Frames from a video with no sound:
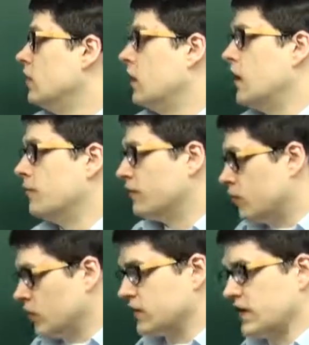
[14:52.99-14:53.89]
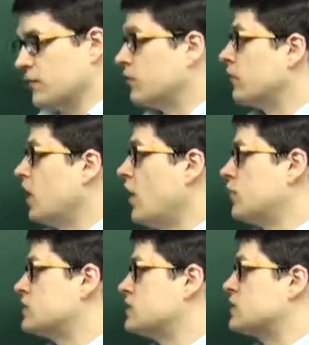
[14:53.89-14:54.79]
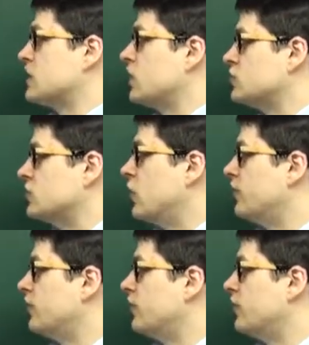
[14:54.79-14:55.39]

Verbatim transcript: Um, for example, the author's discussion